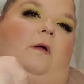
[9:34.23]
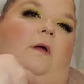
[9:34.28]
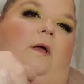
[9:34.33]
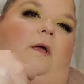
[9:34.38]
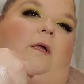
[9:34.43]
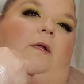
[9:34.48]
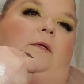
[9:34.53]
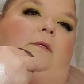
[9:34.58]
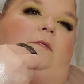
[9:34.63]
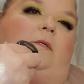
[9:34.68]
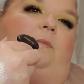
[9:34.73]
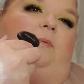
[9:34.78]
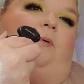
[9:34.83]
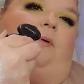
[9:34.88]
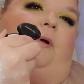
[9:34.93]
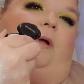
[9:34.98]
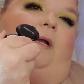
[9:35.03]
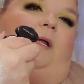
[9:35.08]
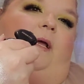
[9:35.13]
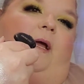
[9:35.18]
It is a
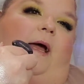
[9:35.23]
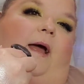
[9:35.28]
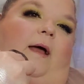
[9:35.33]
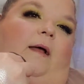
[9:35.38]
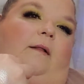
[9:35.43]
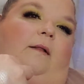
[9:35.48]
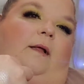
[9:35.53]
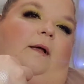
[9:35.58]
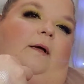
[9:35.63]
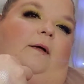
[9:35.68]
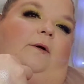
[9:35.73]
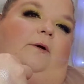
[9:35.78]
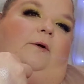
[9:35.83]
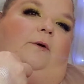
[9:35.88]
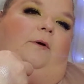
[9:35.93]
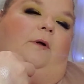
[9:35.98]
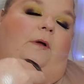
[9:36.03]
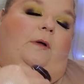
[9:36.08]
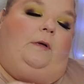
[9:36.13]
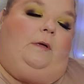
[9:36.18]
pretty
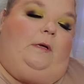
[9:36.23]
highlighter.